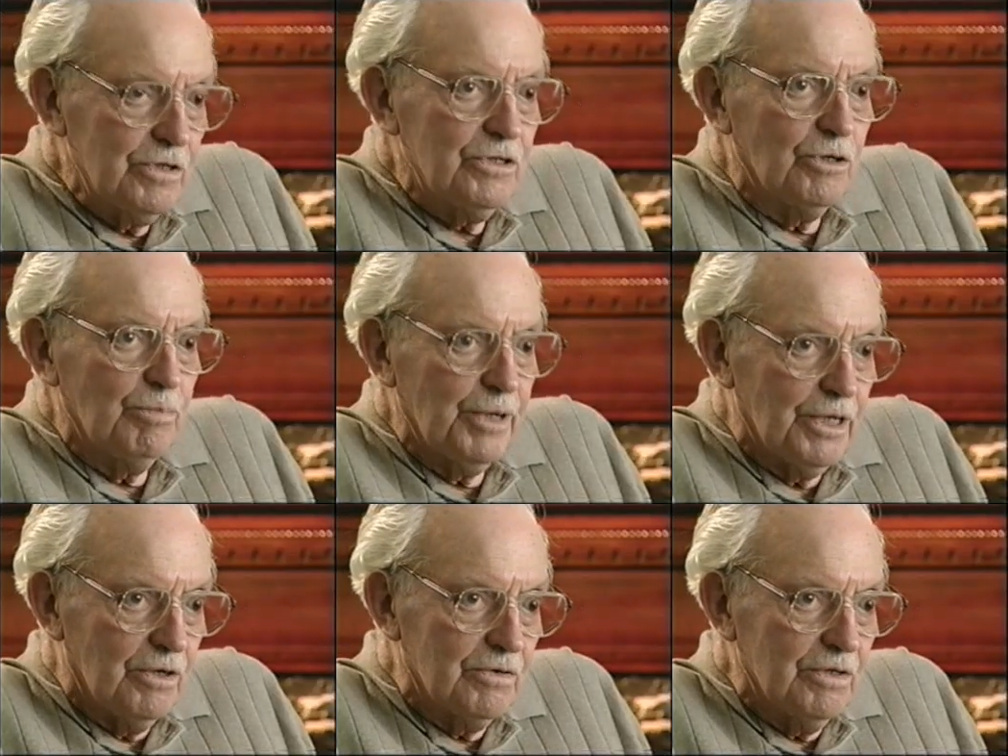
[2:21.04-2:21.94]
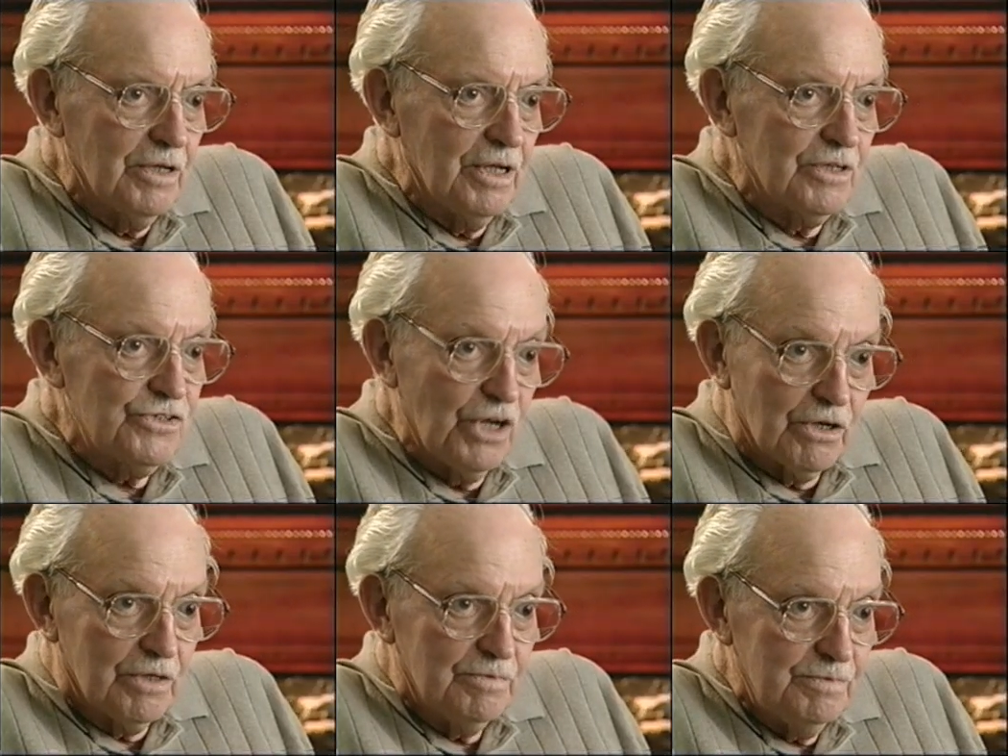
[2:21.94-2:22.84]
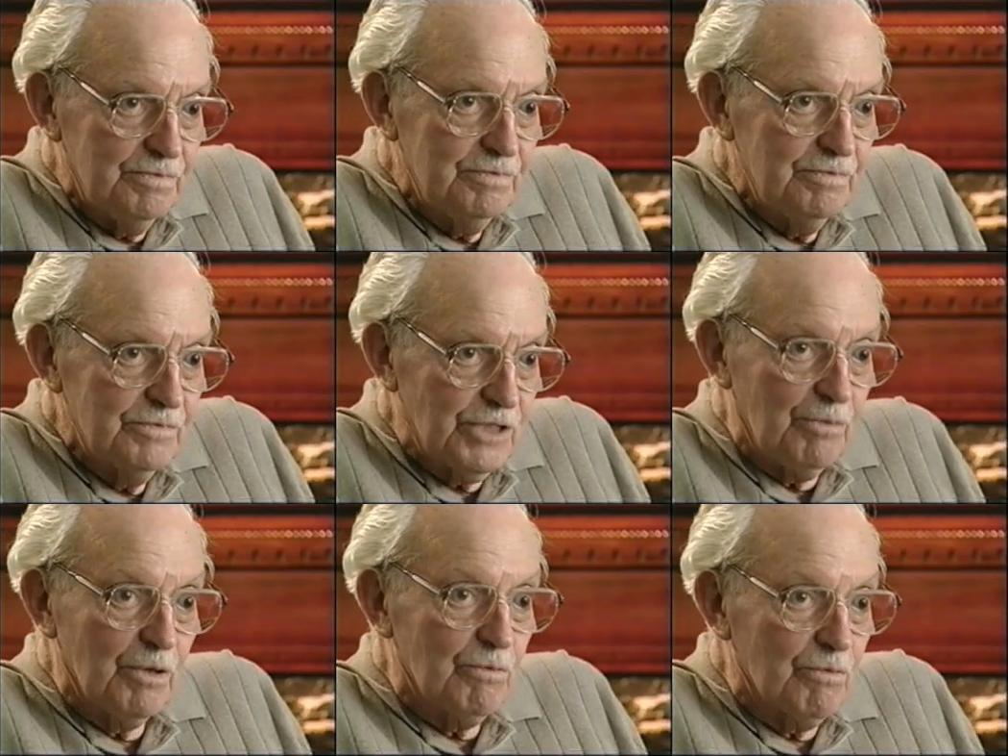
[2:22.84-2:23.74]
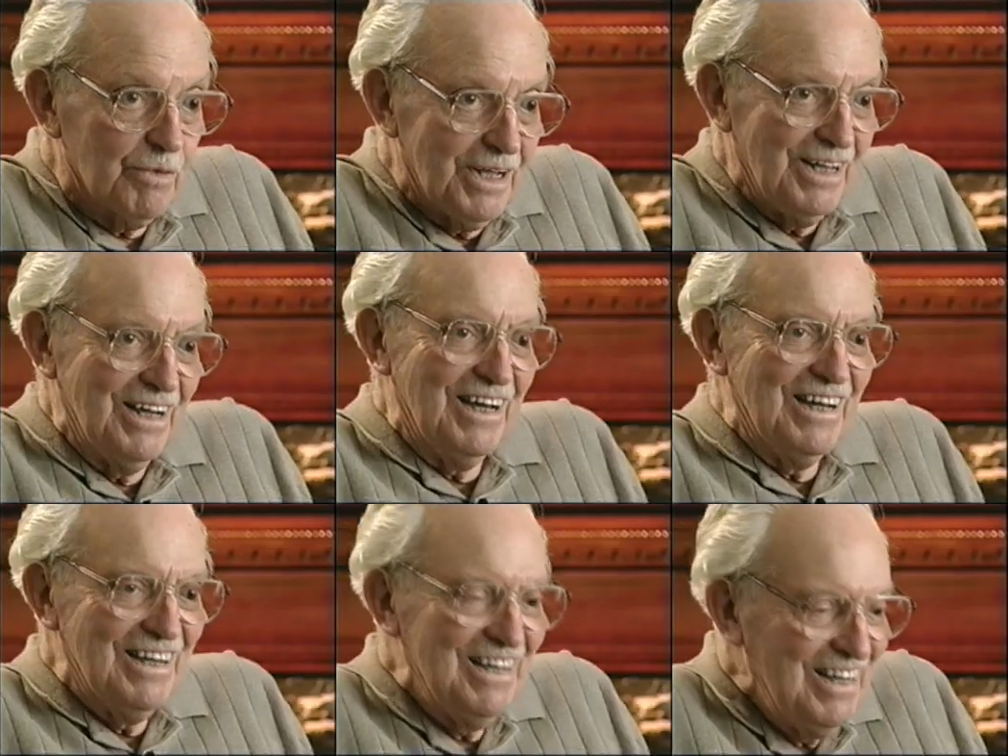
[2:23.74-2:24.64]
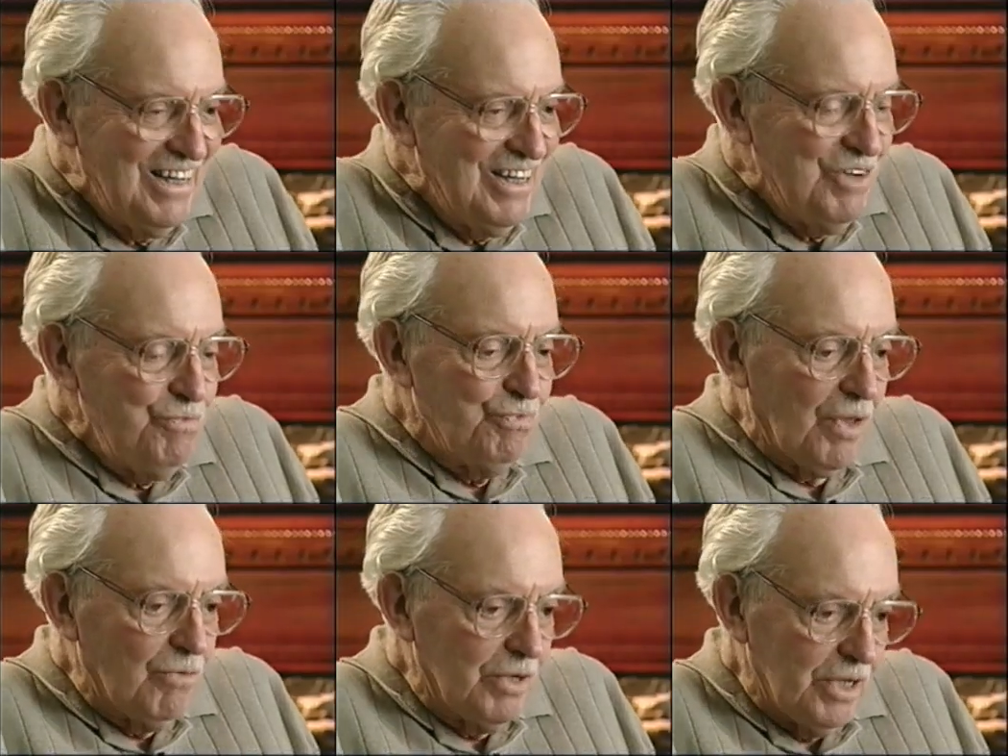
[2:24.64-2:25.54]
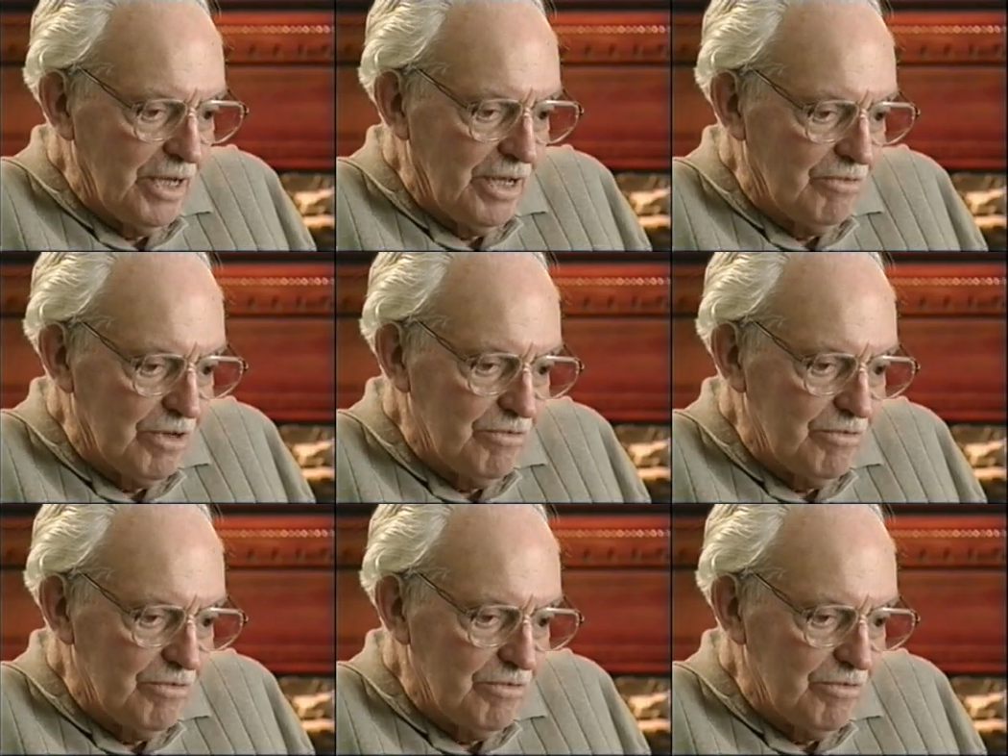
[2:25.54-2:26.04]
torpedoed and sunk. Some of them, we didn't have any